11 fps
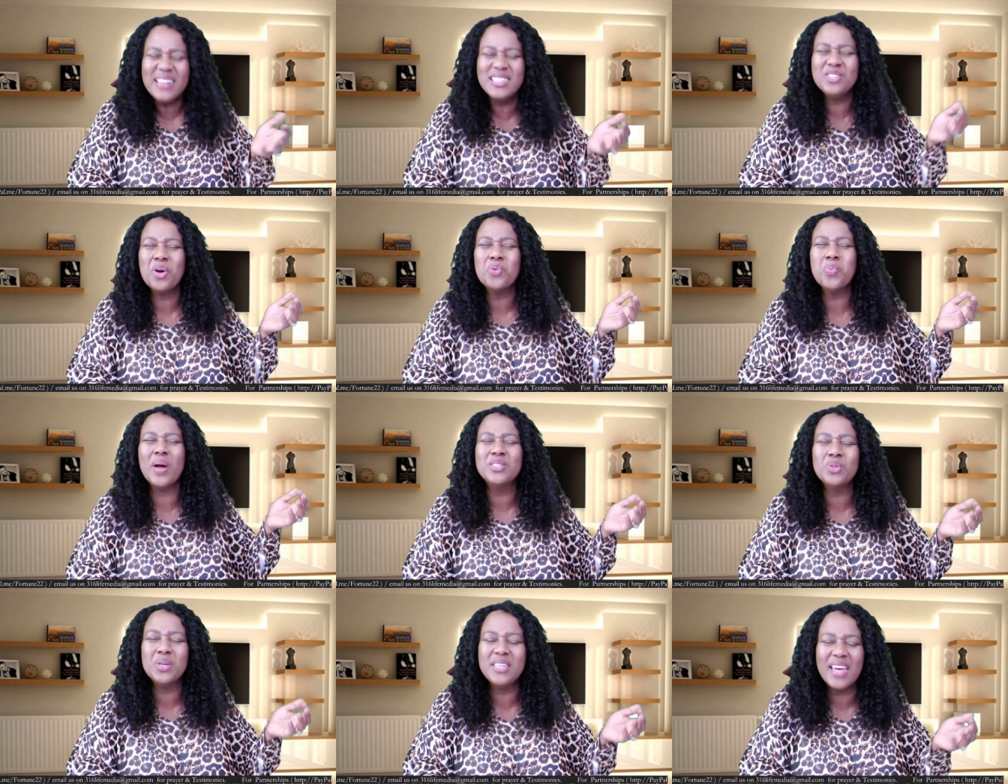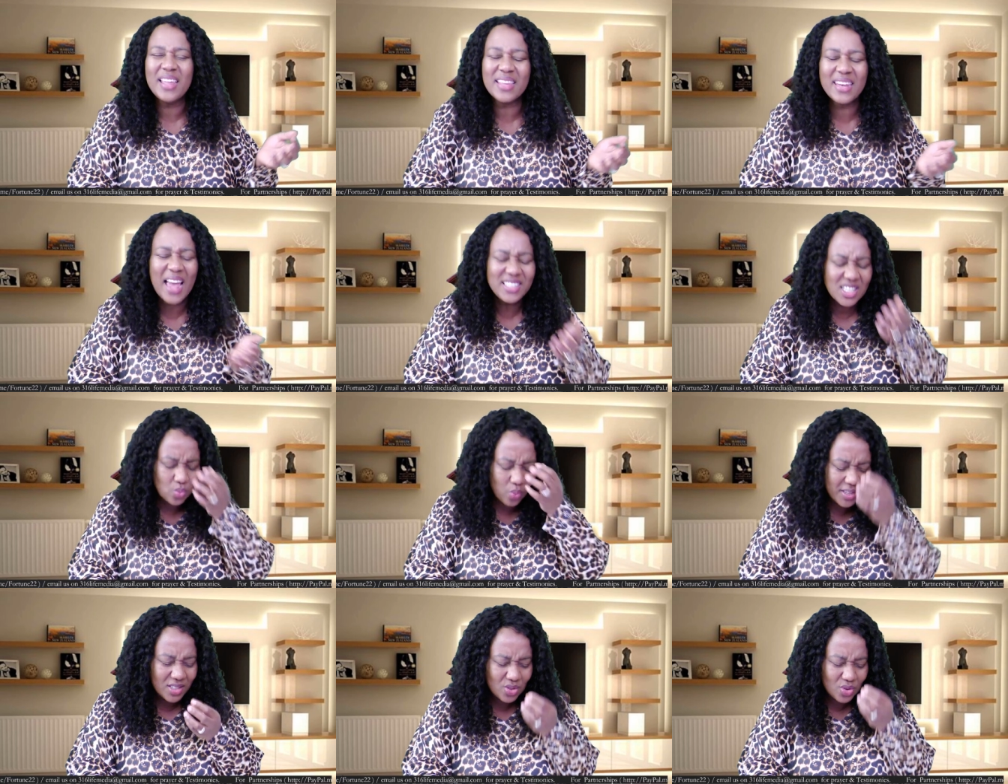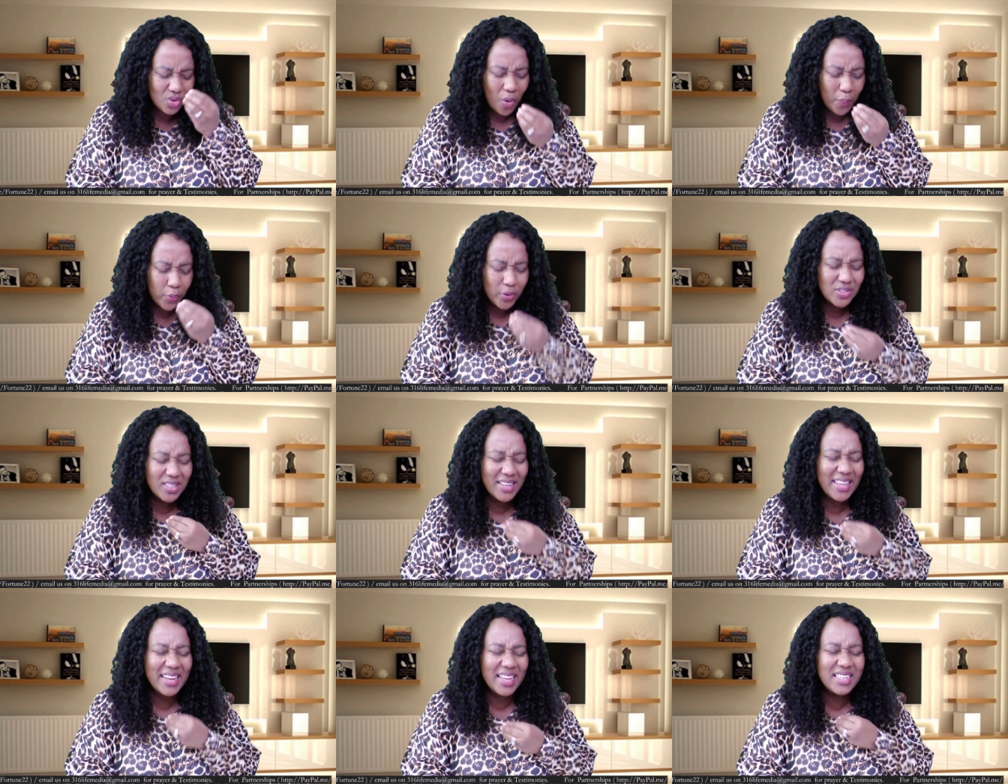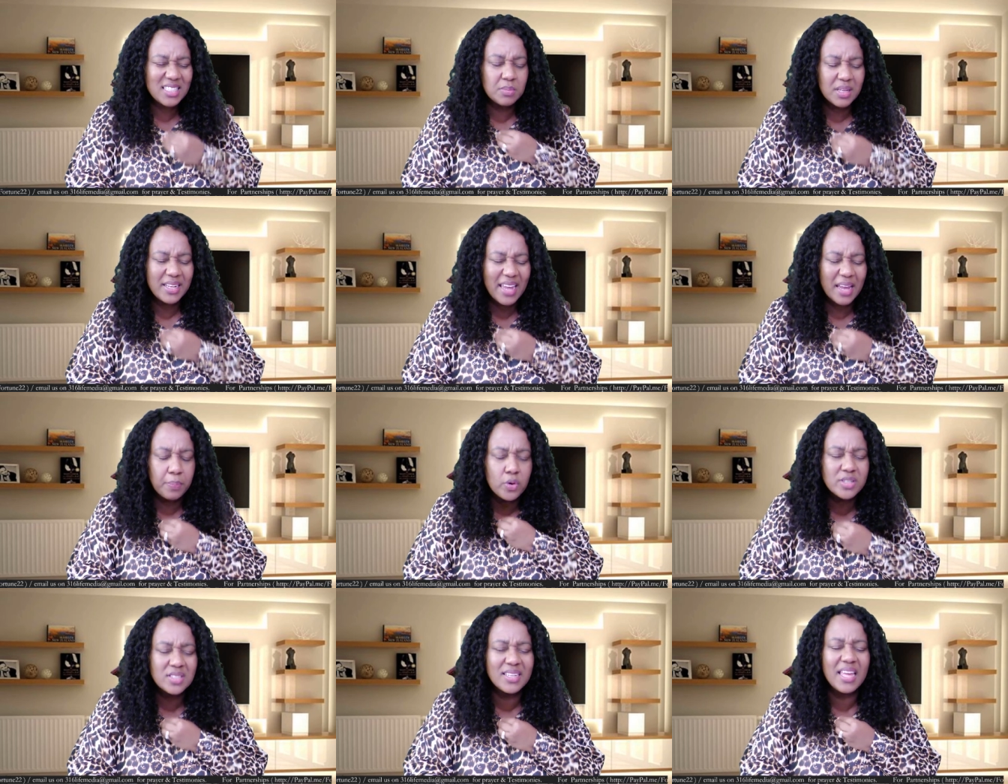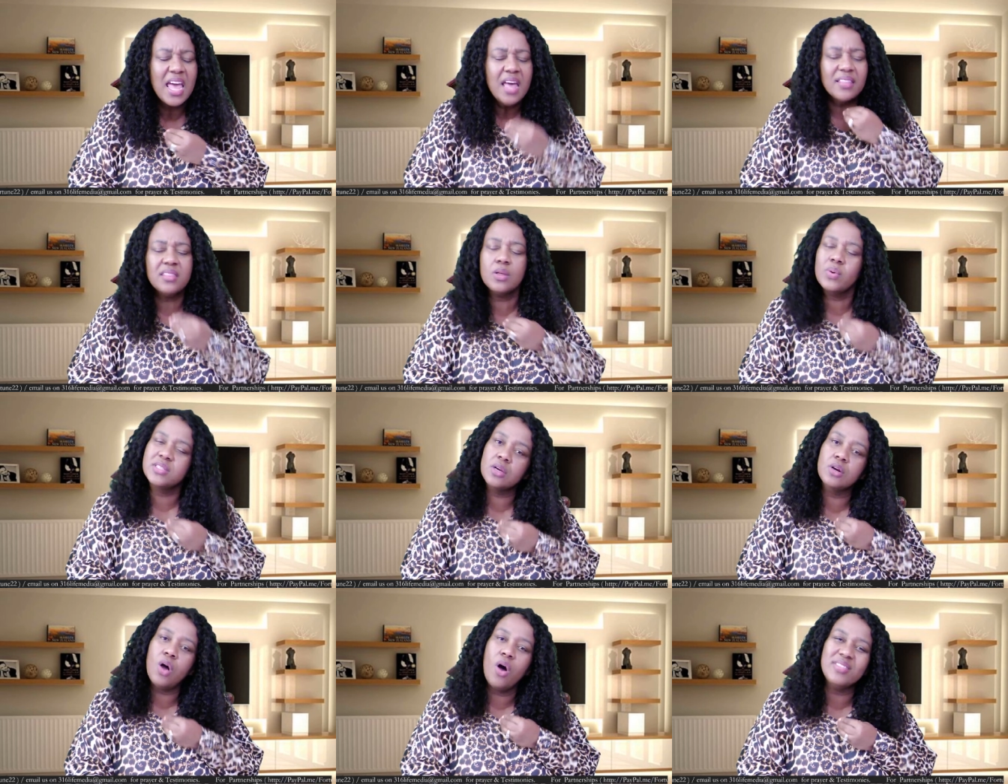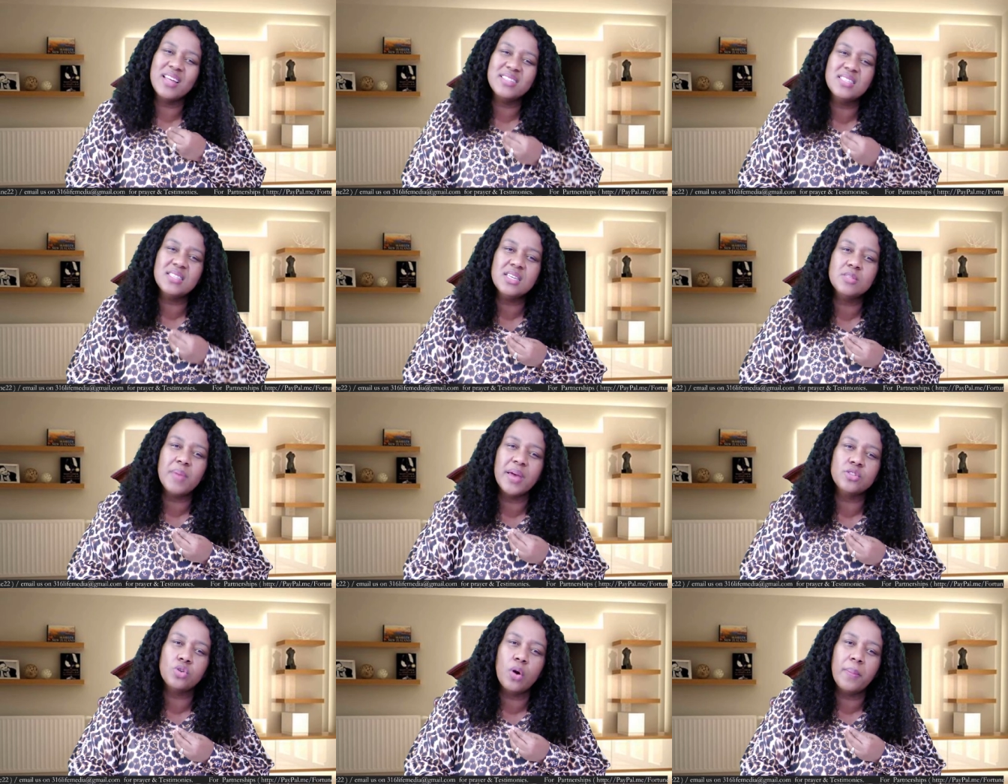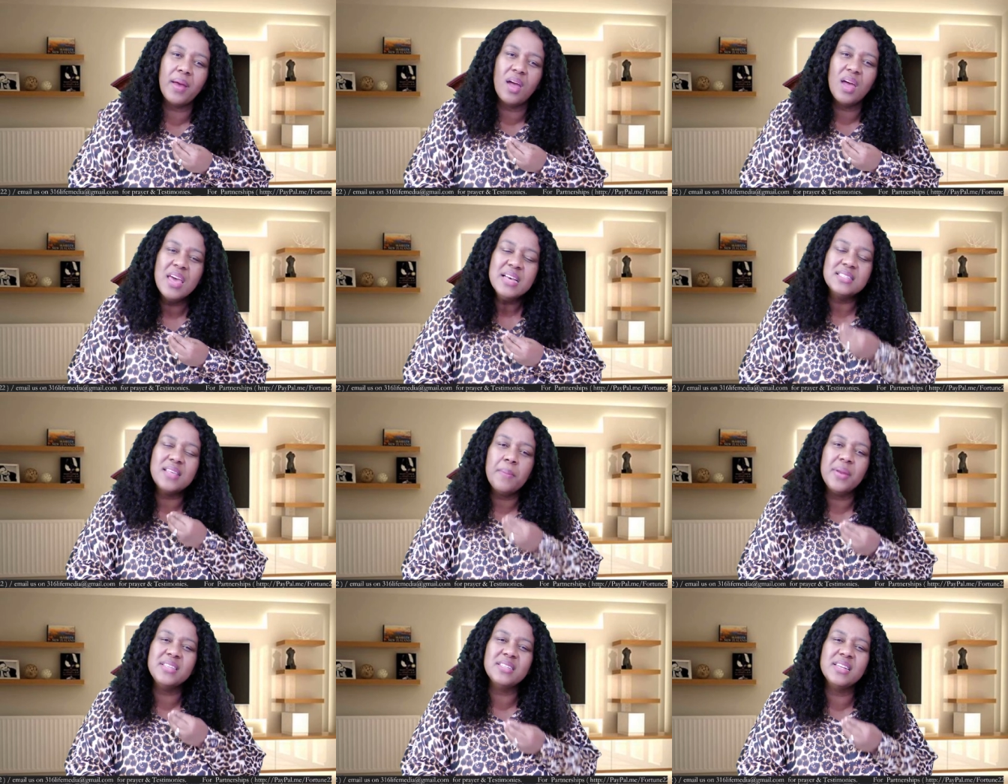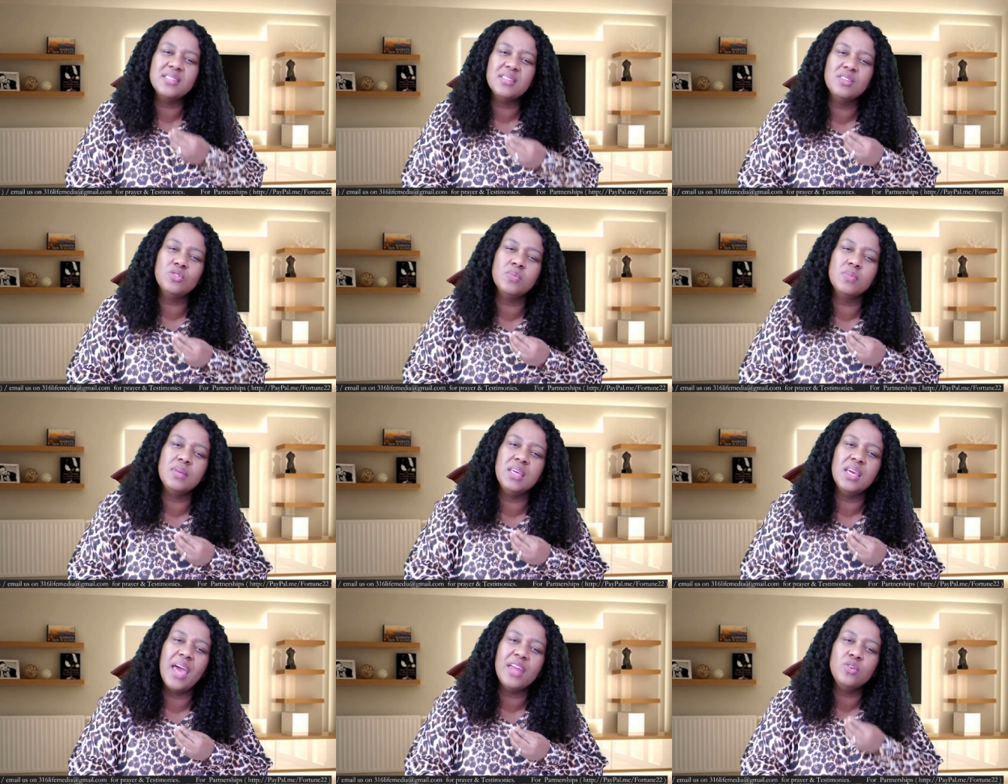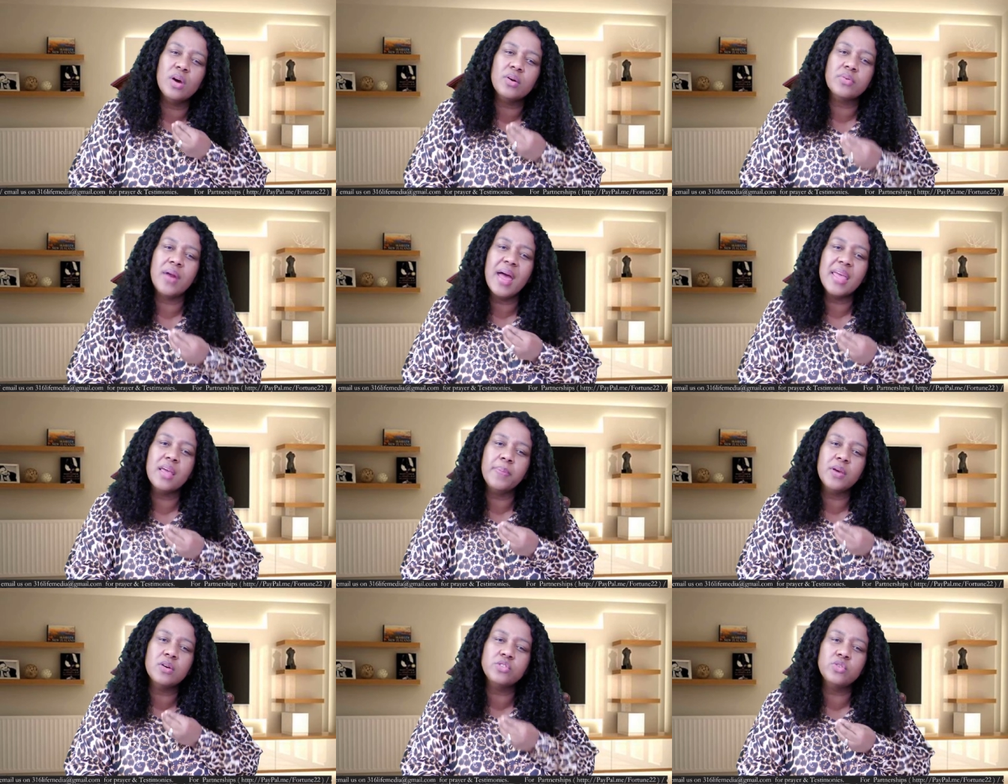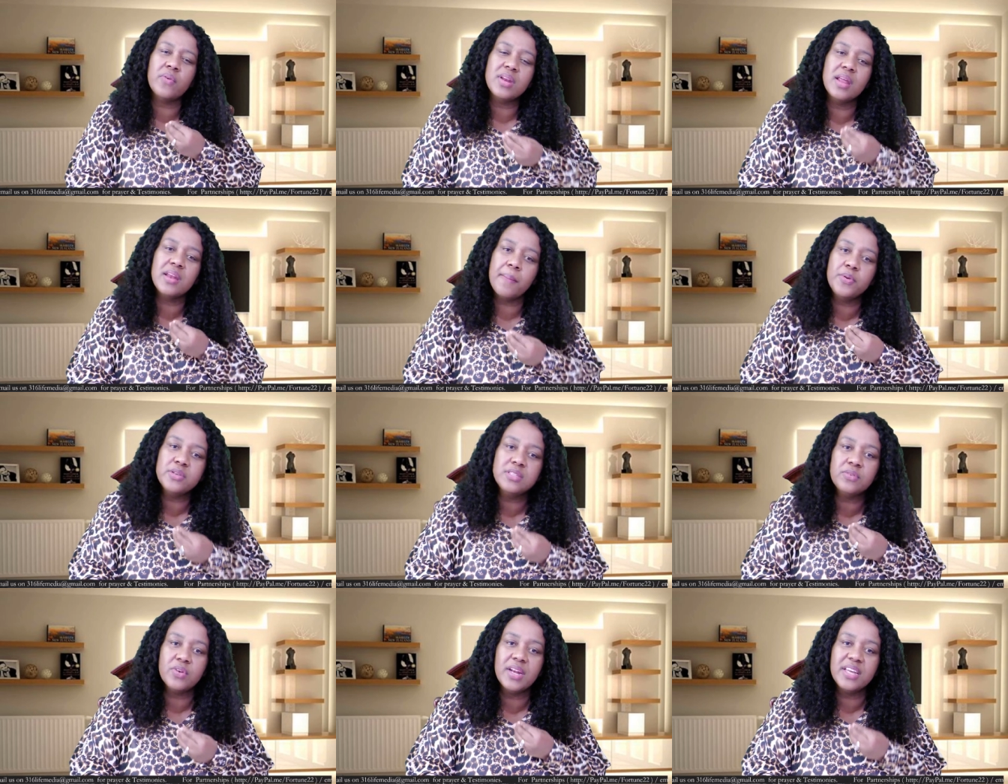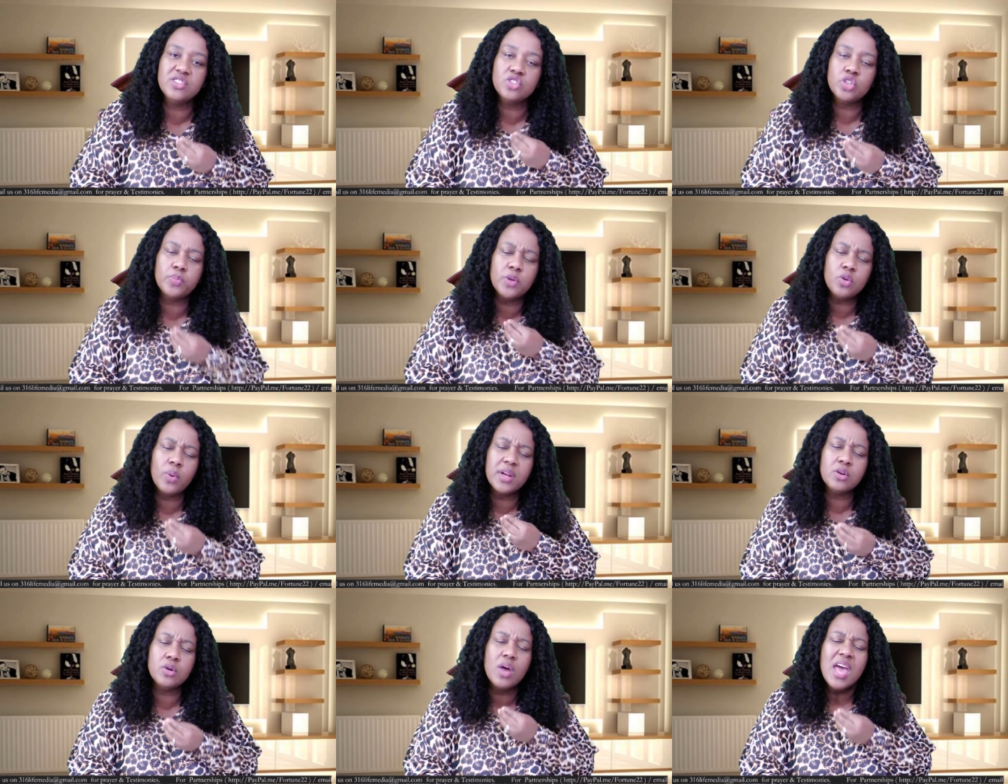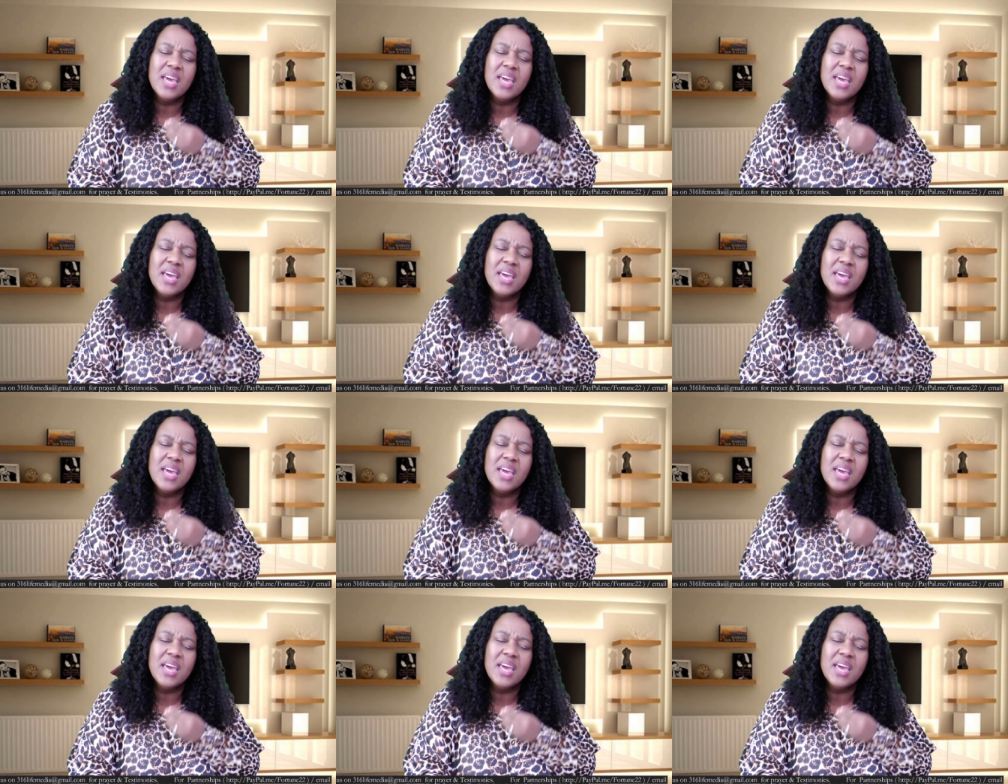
I did not want to hear that. I just wanted to know personally and intimately and personally that there was a God that sees my trauma. Somebody's listening to me and you are crying because you are in an abusive relationship and you want to know